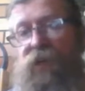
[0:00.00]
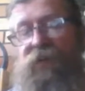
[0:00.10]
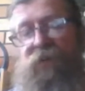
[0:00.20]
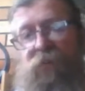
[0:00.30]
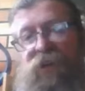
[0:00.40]

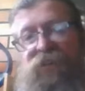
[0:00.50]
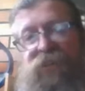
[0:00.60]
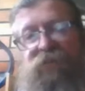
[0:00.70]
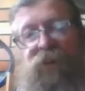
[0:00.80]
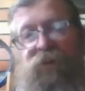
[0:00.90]
And the most
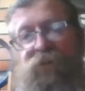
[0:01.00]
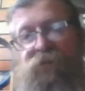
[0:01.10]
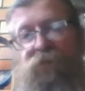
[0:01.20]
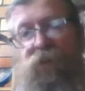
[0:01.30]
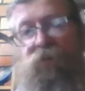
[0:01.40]
devoted
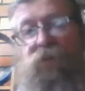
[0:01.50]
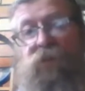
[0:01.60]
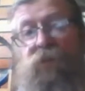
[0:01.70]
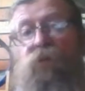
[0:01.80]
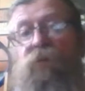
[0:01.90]

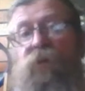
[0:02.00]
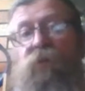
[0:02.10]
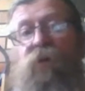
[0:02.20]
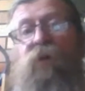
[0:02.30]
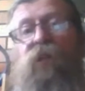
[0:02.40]
followers would be
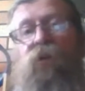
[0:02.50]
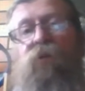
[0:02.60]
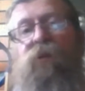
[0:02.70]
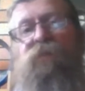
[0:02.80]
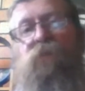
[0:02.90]
what we
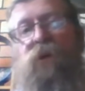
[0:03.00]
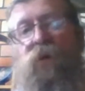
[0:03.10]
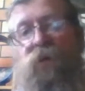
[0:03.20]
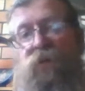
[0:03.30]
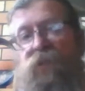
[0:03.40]
call the
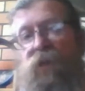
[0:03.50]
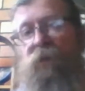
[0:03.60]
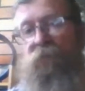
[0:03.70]
moons,